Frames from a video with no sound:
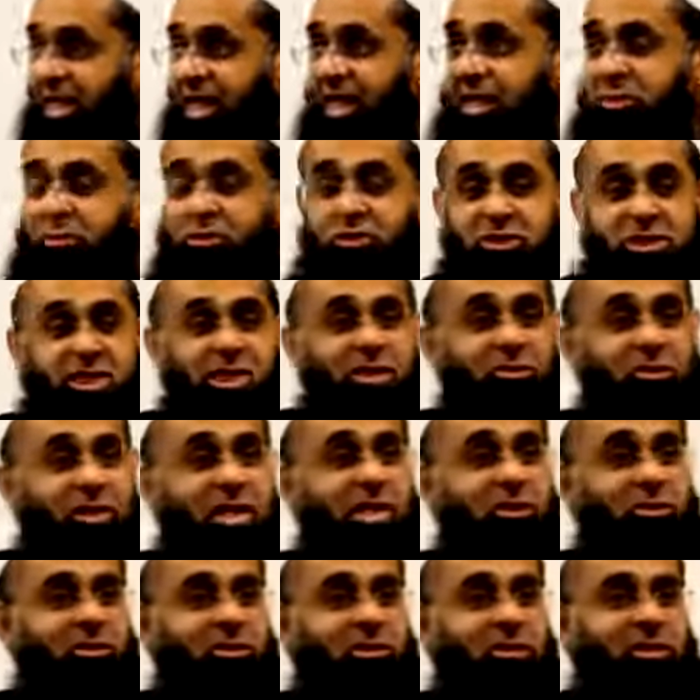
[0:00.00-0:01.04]
time to take me
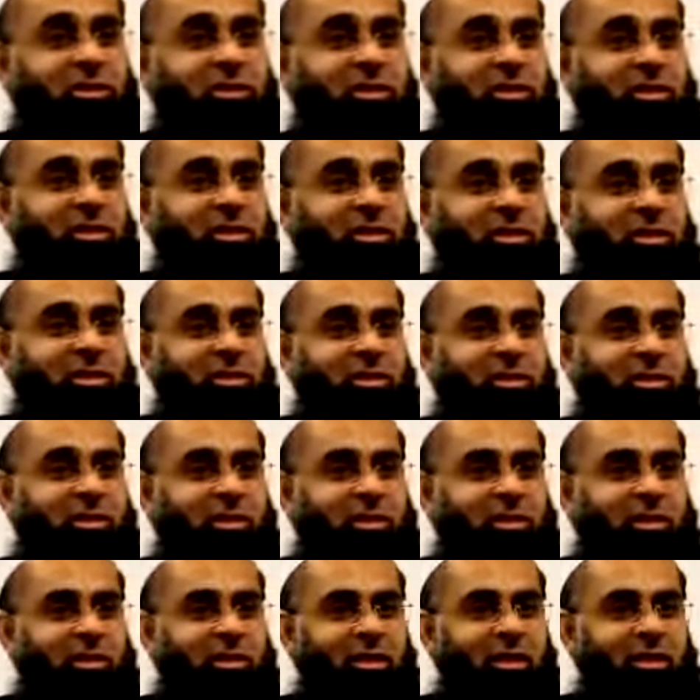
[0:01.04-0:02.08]
out.
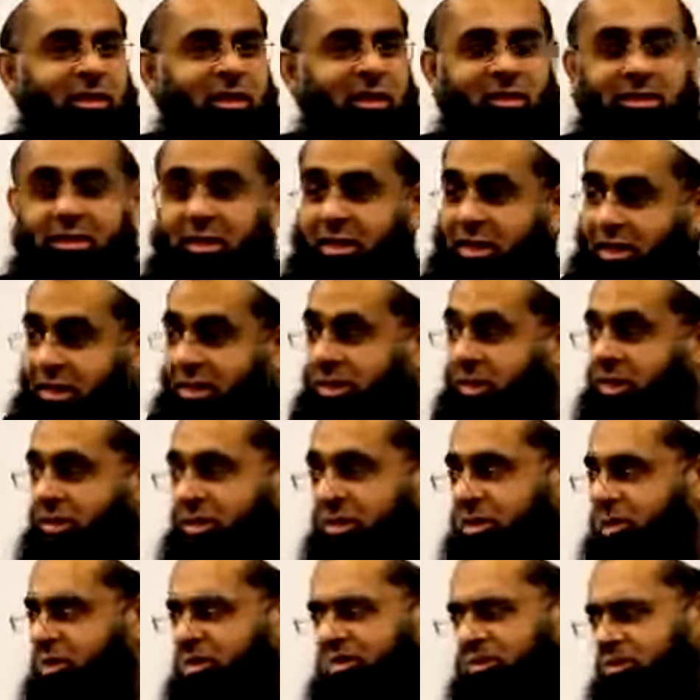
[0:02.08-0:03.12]
And then I think
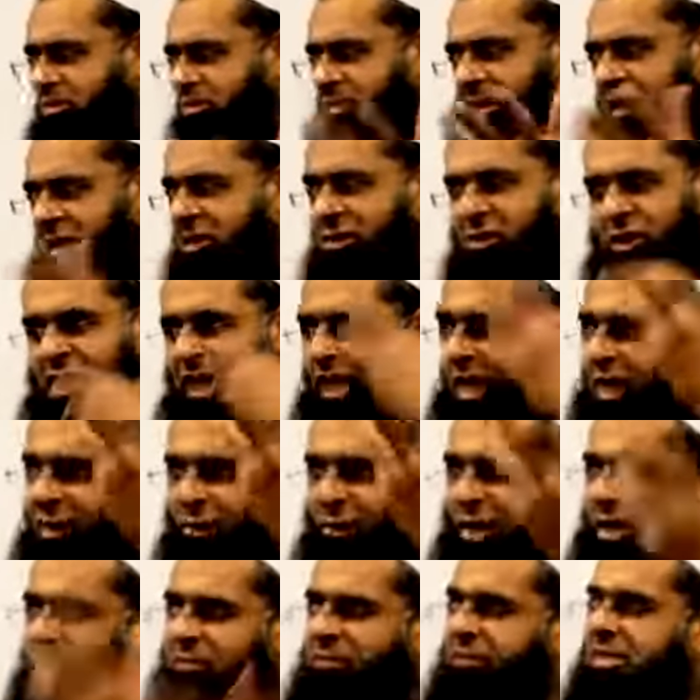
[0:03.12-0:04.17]
I don't know
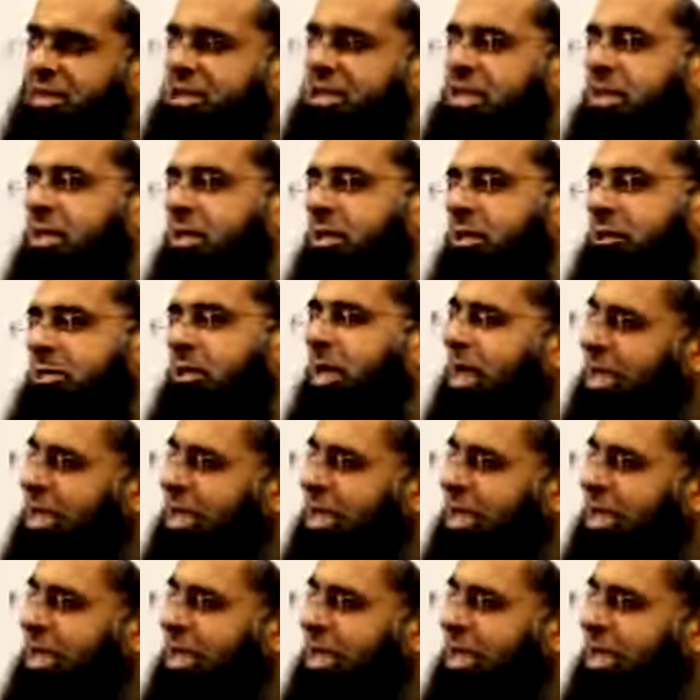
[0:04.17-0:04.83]
how I even said it,